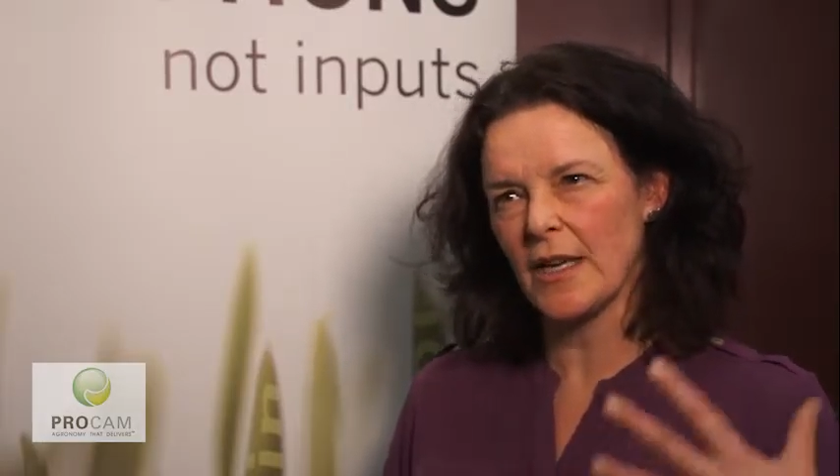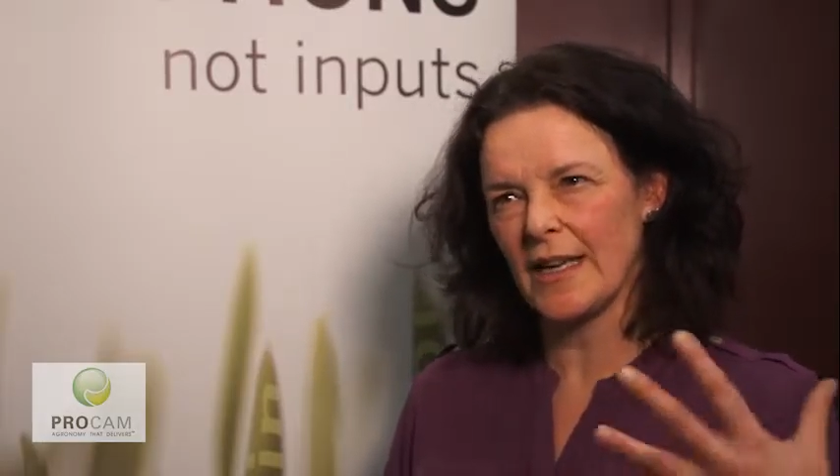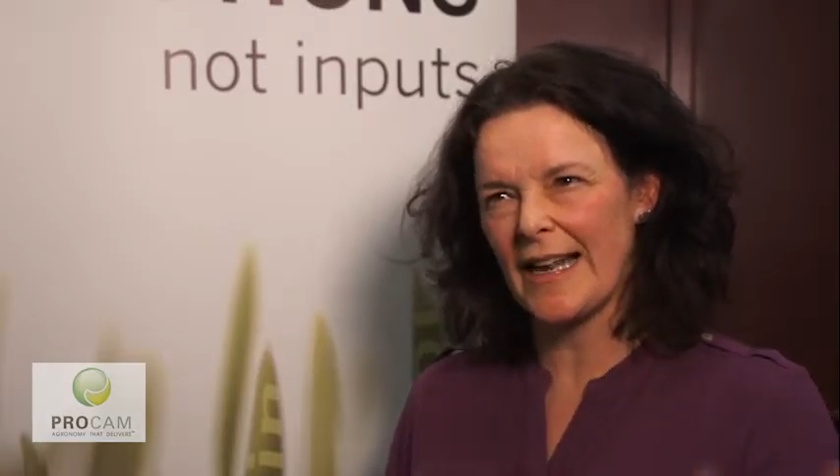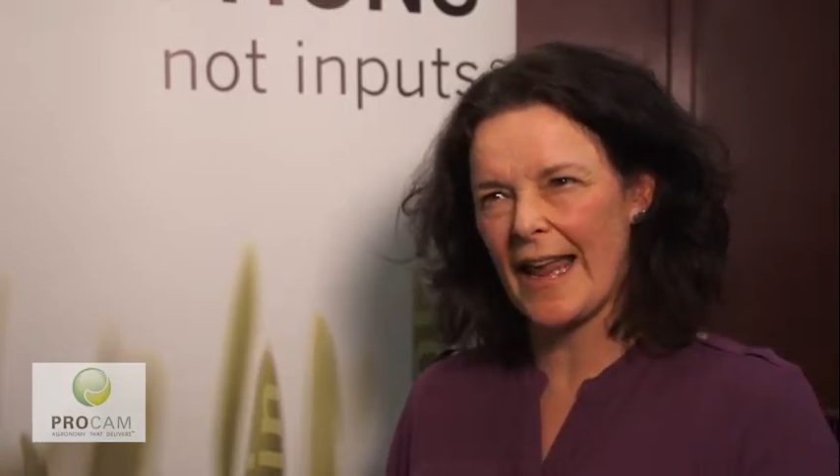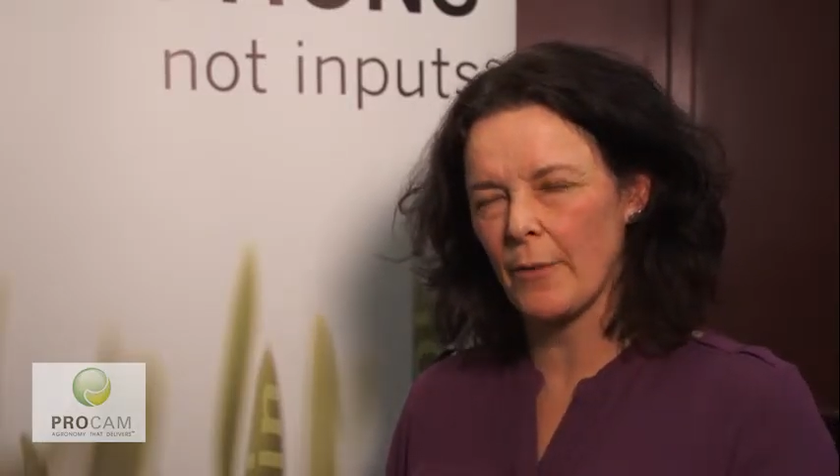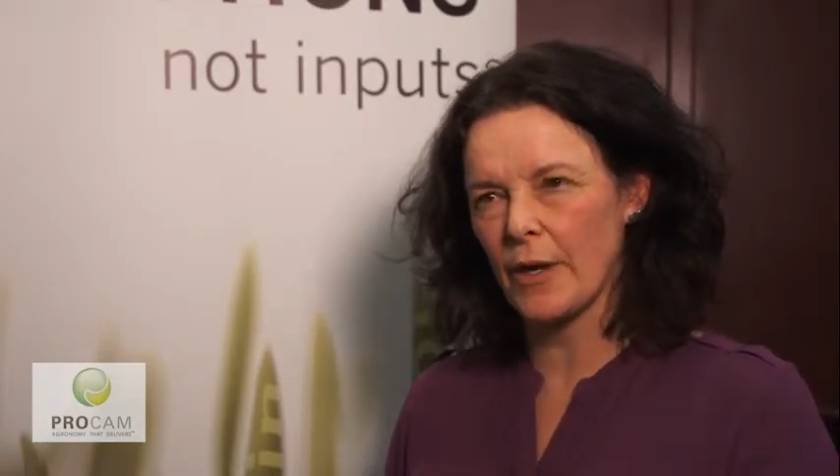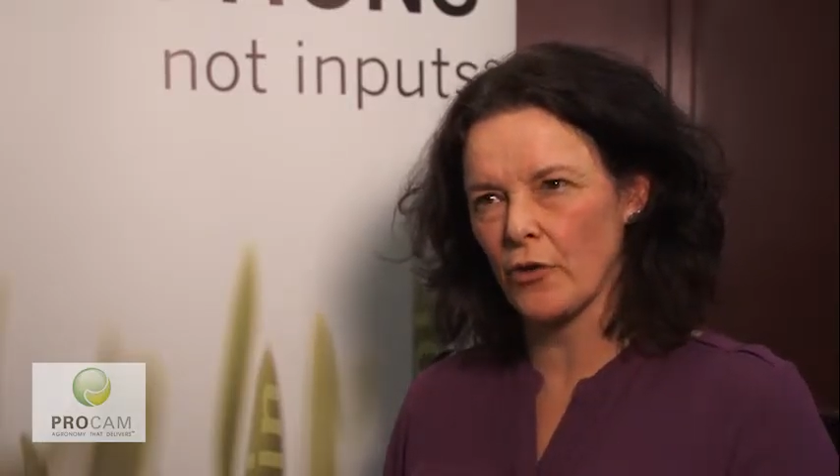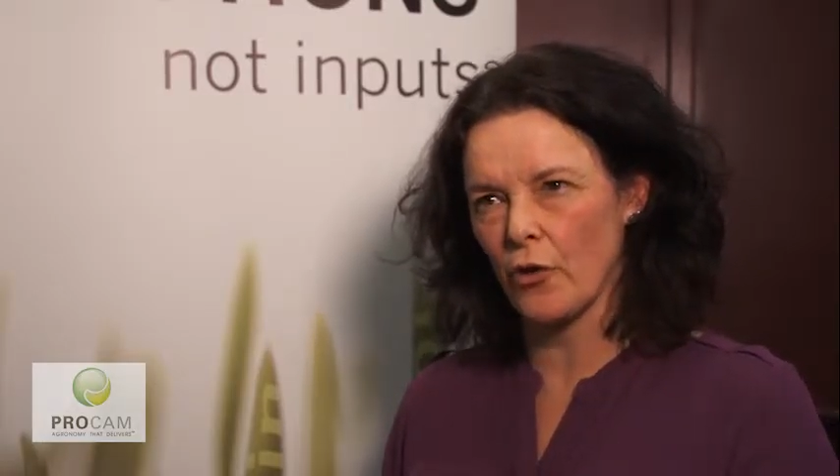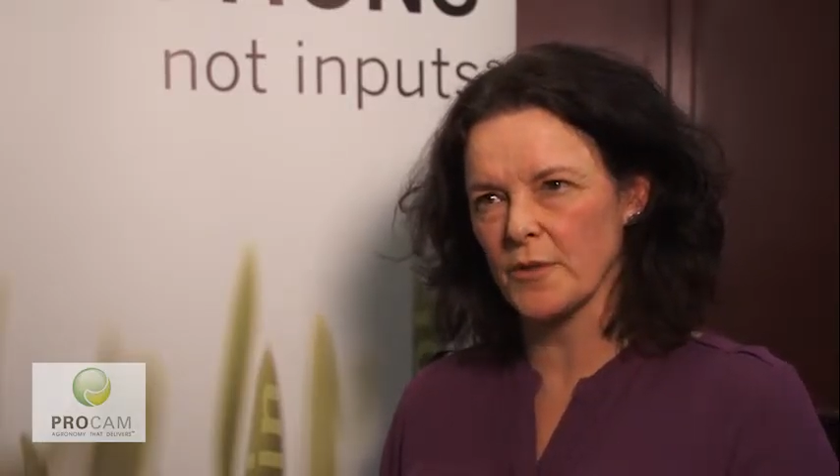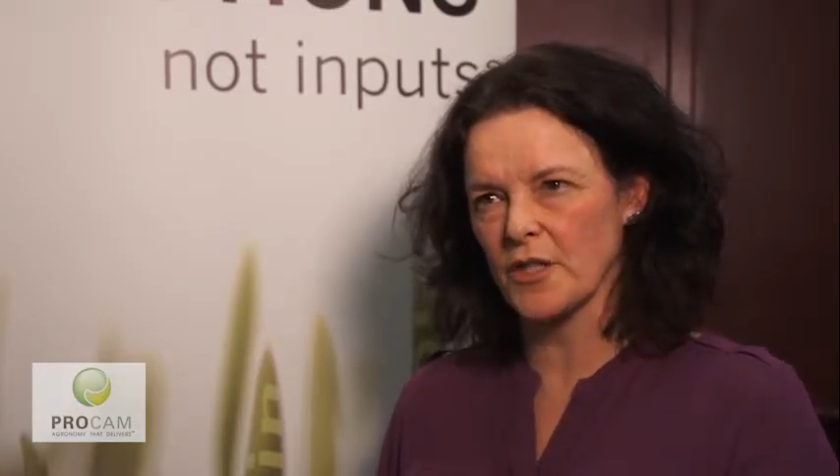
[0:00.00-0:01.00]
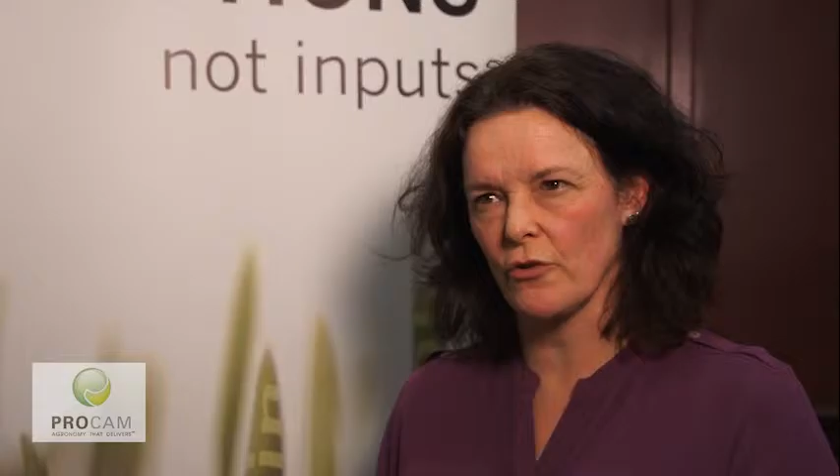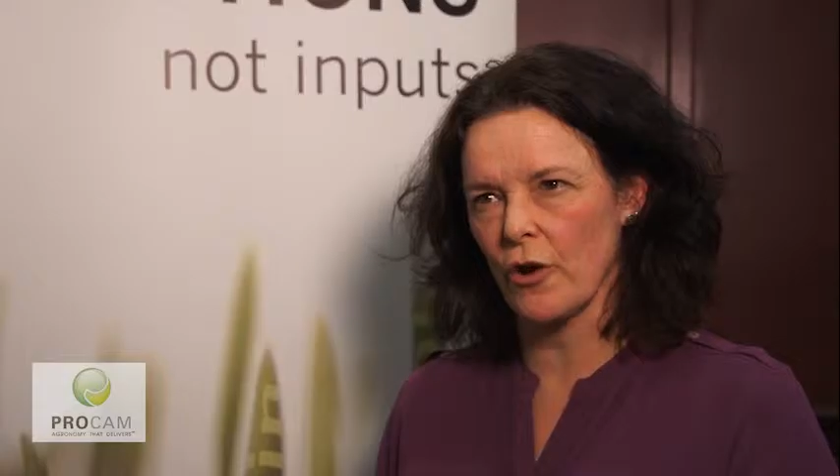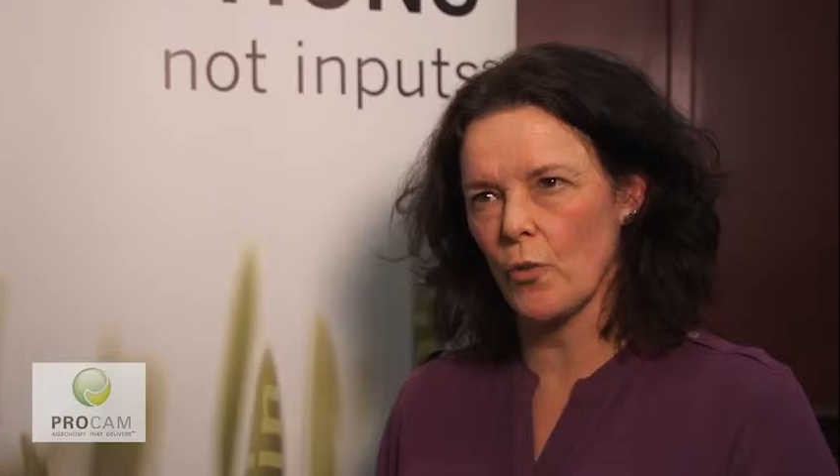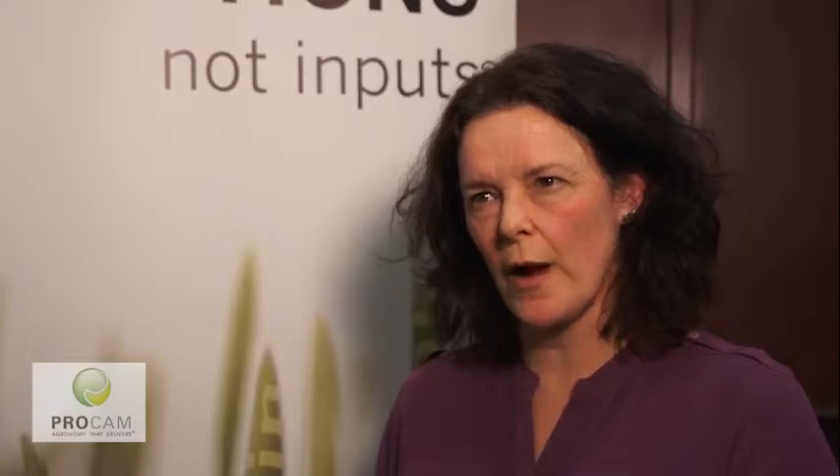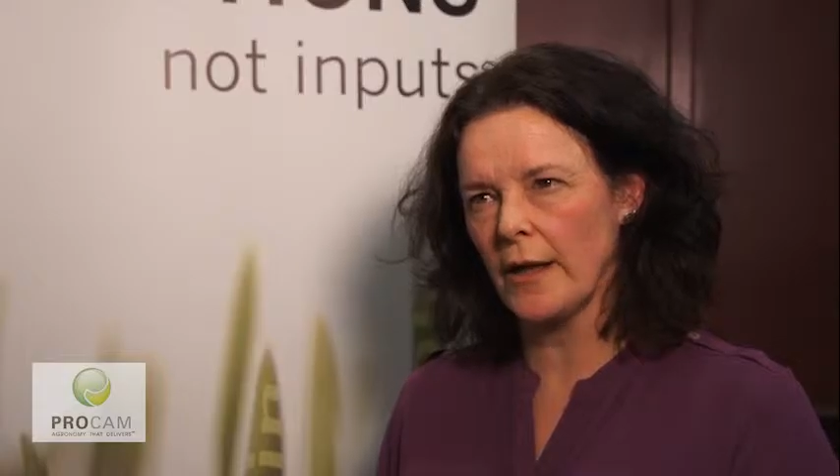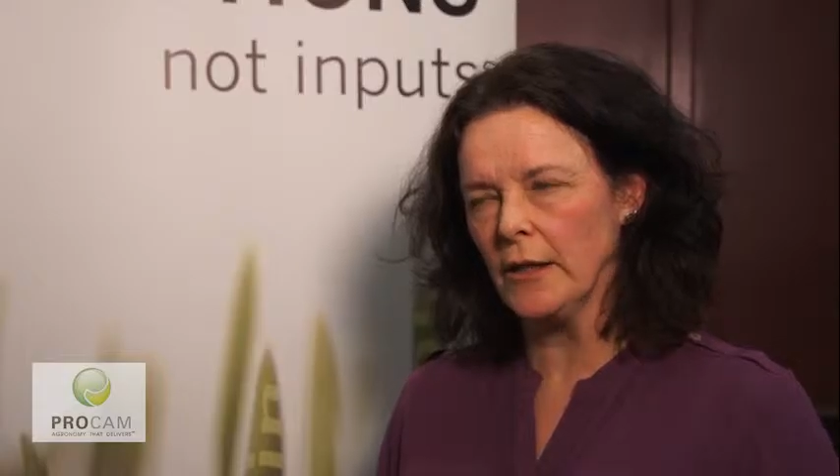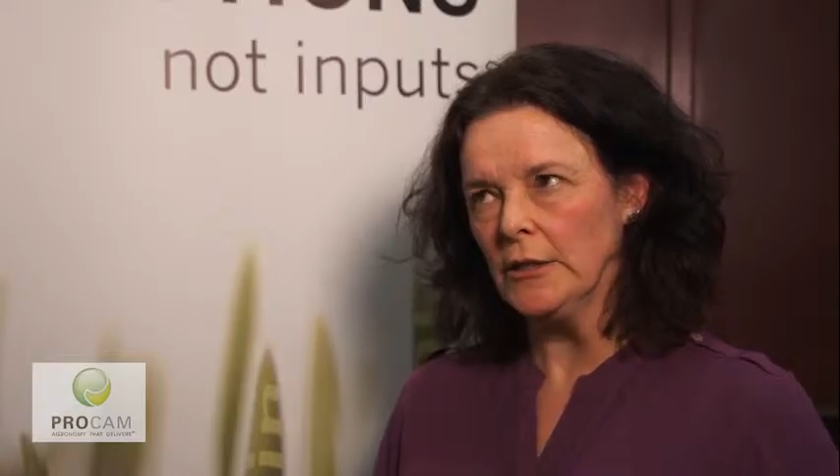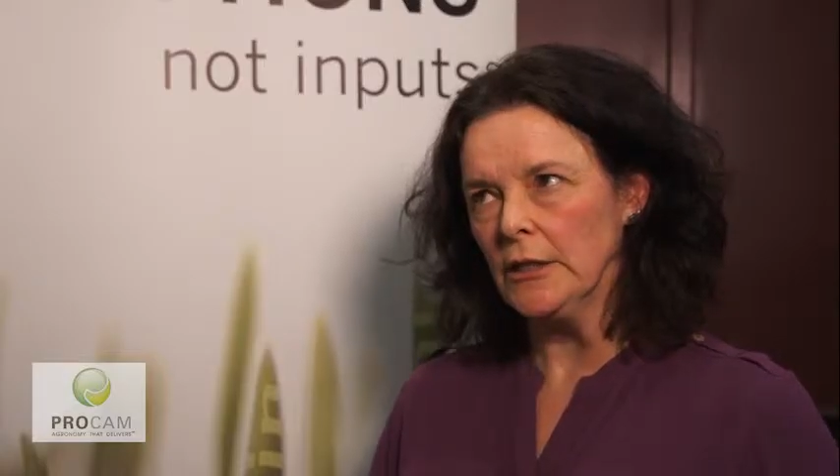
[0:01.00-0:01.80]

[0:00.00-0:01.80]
and allowing crops to grow well.